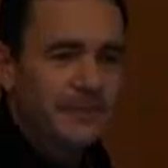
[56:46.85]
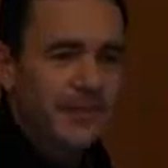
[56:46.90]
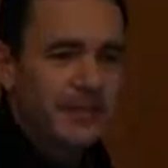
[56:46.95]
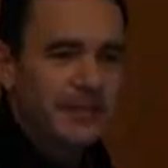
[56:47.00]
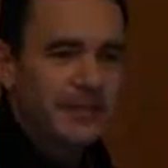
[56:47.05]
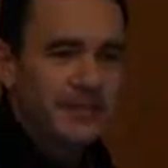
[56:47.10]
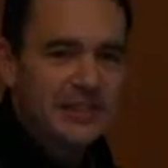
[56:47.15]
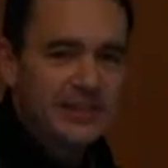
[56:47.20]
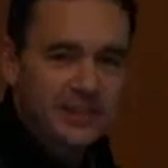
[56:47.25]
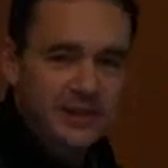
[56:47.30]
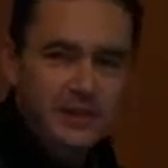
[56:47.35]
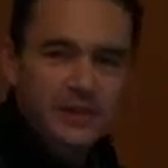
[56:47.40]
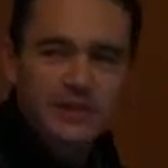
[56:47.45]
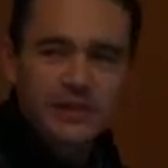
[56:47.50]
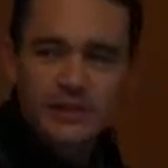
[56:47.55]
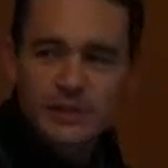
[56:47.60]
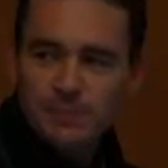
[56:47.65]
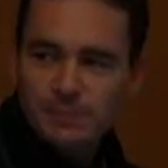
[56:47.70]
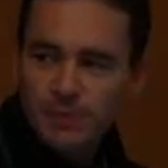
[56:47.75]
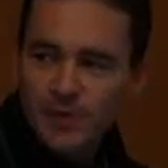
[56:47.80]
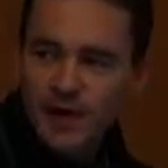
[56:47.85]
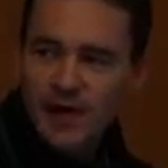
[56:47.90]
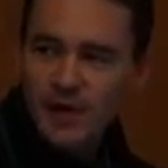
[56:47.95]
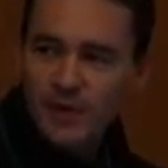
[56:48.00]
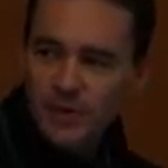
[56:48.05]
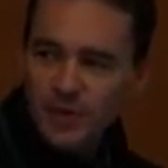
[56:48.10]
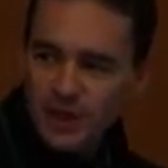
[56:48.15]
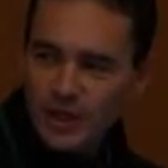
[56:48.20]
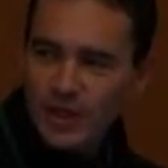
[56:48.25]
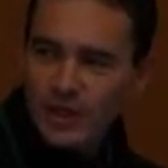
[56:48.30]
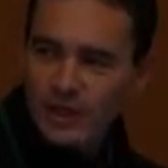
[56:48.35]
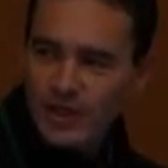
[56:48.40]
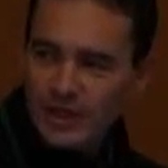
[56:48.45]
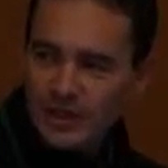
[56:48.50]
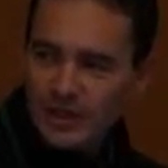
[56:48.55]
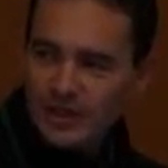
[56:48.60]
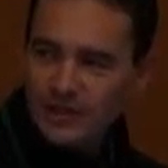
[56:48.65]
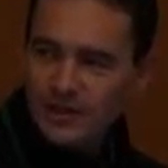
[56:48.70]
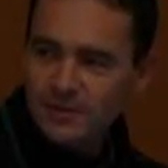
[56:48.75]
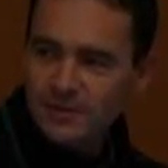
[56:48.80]
it's difficult to spray when you know you're
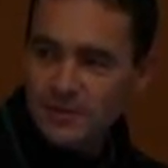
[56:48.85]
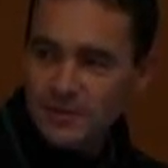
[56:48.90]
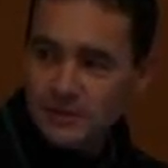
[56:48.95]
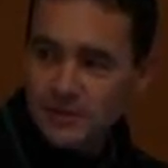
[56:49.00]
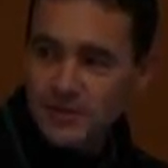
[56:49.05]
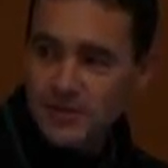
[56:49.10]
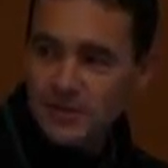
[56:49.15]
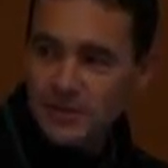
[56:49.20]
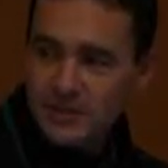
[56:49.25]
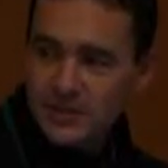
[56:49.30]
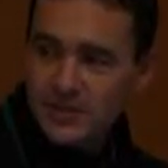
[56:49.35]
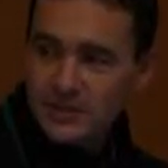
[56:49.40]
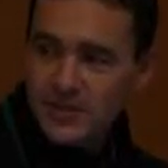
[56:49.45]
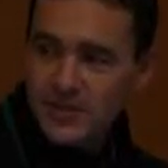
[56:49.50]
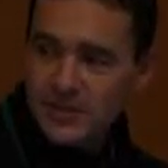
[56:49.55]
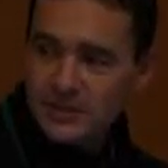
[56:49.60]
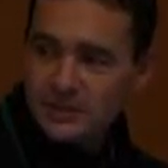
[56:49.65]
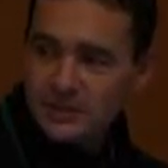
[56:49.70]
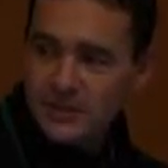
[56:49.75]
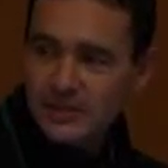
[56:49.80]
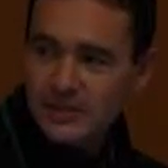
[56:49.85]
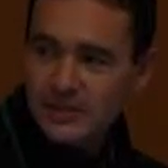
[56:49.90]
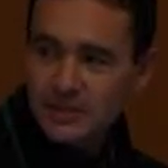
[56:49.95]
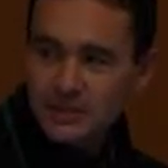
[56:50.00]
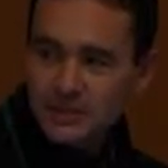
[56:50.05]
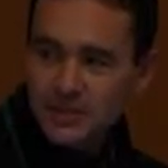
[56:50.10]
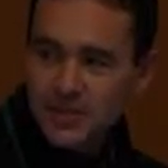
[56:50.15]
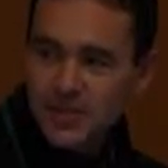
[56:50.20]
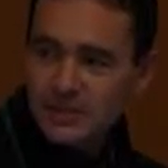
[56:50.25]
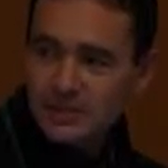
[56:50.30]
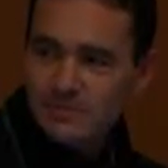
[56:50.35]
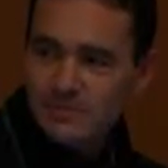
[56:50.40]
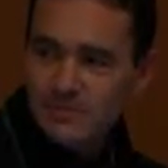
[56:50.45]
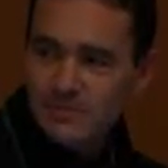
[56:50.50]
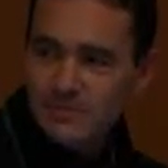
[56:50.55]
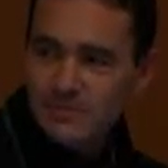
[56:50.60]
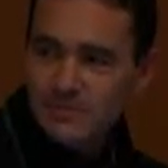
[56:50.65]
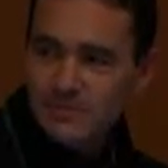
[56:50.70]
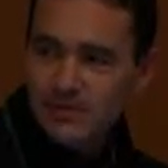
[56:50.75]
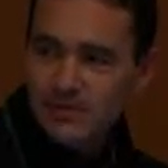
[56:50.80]
killing beneficial insects, but
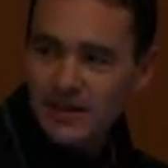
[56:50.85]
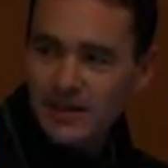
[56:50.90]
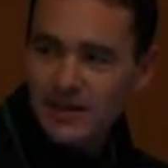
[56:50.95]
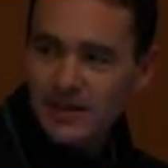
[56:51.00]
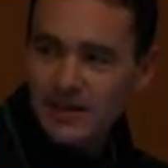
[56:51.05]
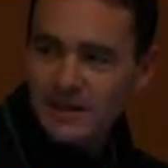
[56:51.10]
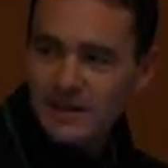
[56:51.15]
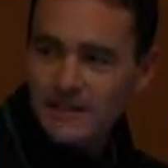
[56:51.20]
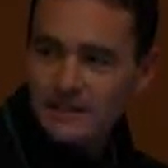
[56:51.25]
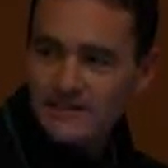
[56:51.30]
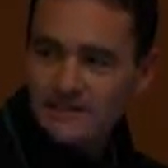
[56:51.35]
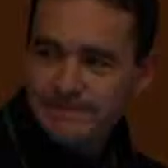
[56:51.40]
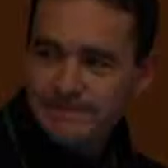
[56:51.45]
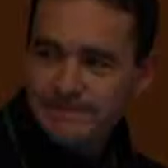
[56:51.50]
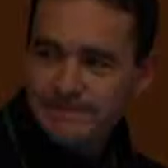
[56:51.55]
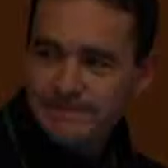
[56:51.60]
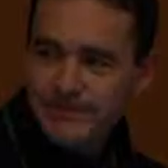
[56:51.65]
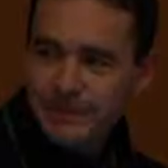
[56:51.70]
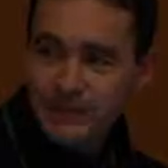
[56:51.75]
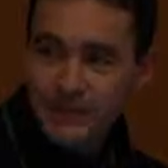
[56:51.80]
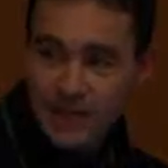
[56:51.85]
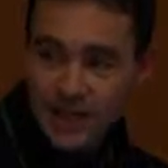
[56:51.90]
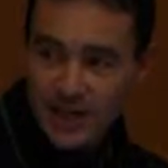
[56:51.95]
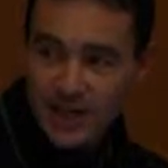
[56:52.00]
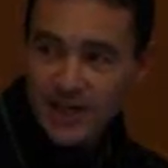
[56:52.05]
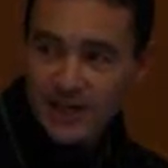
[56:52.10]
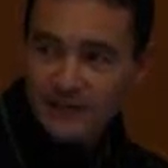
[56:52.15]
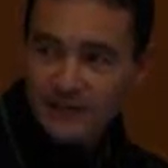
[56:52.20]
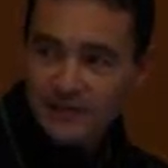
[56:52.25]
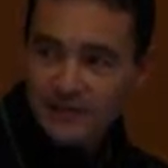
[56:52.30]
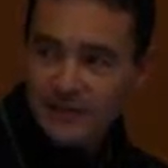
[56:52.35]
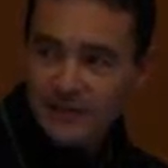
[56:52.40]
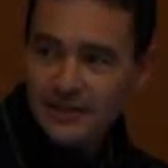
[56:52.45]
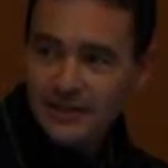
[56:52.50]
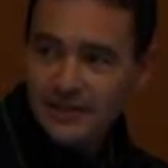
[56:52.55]
sometimes um, there's not enough,